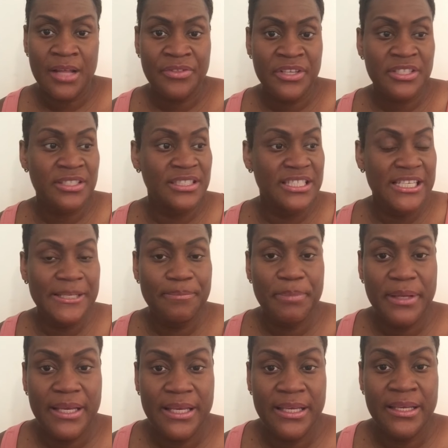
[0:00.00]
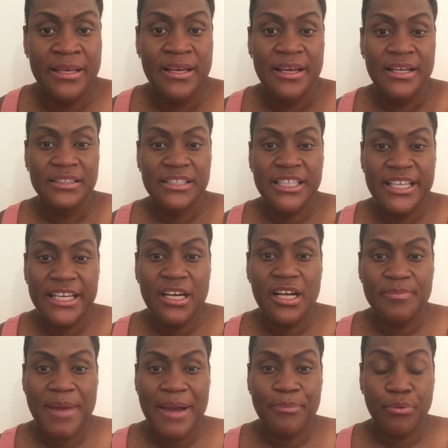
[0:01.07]
this DP to get
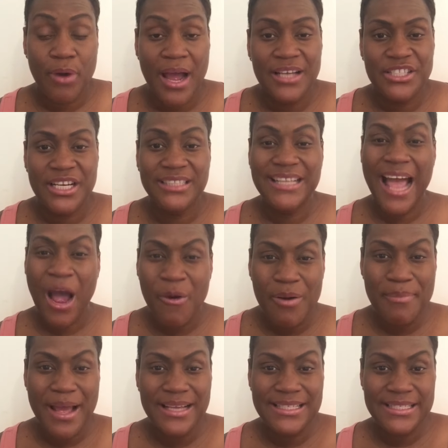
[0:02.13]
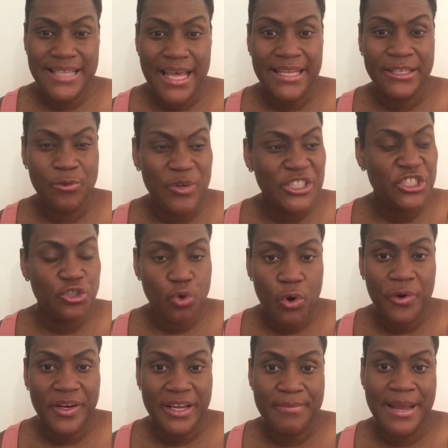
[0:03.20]
on my project? How am I selling? What
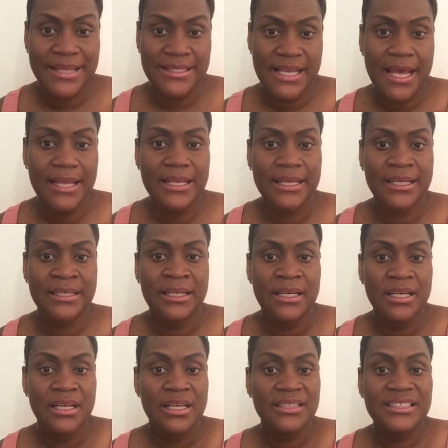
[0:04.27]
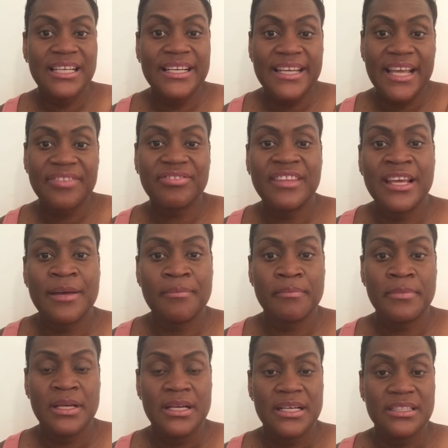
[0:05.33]
story am I telling to get
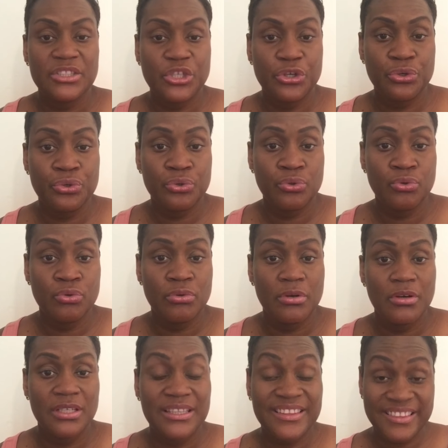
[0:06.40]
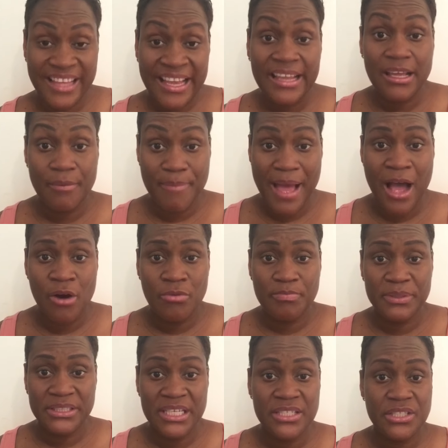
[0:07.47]
them to think about
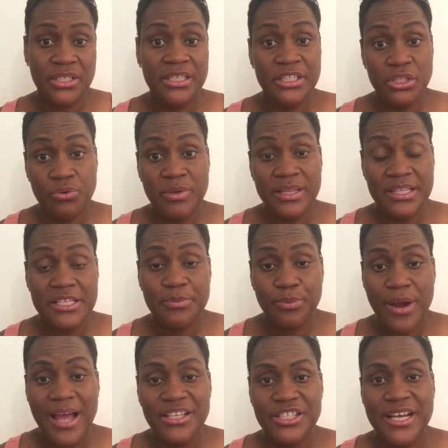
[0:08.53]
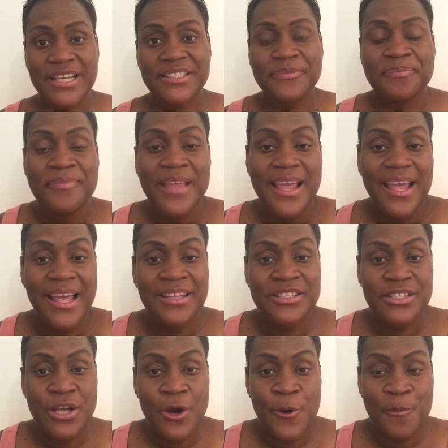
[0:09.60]
potentially doing this project?
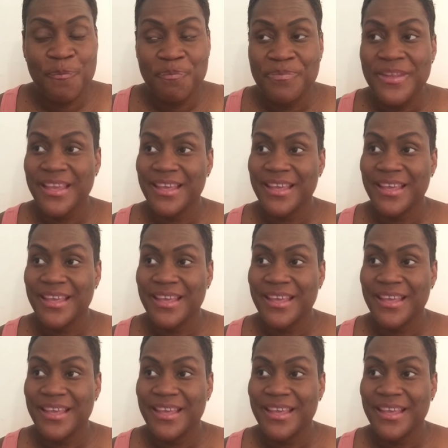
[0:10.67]
And so